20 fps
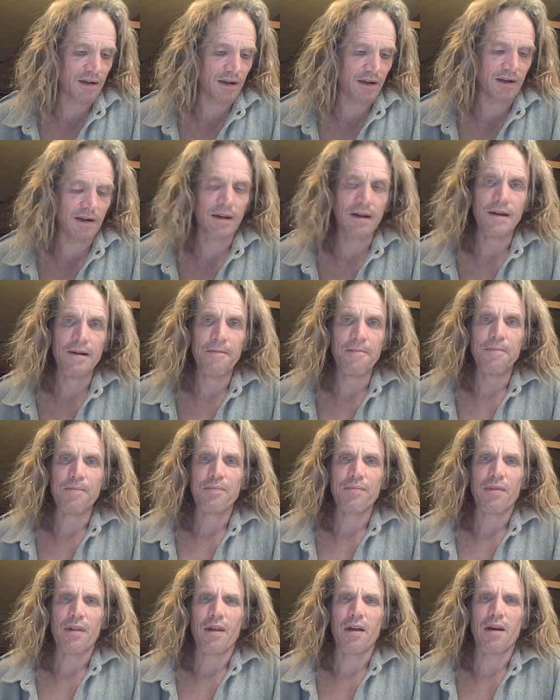and
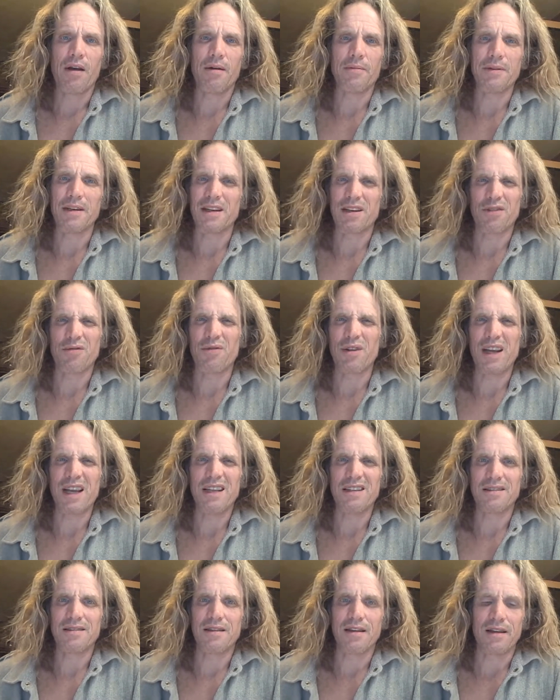it
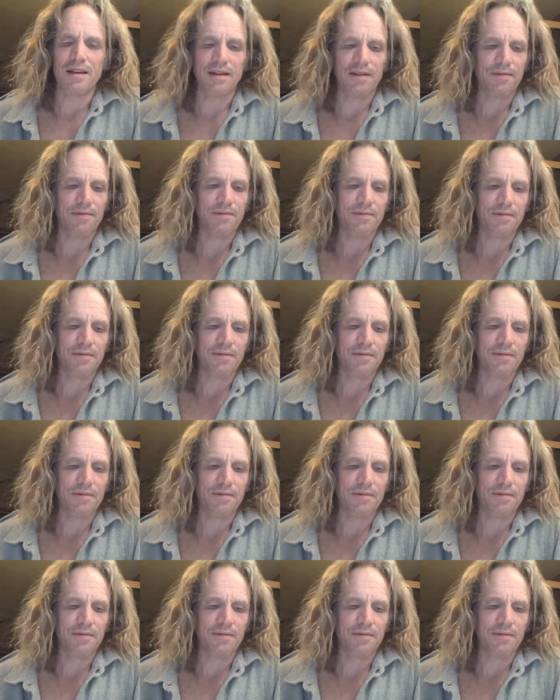creates a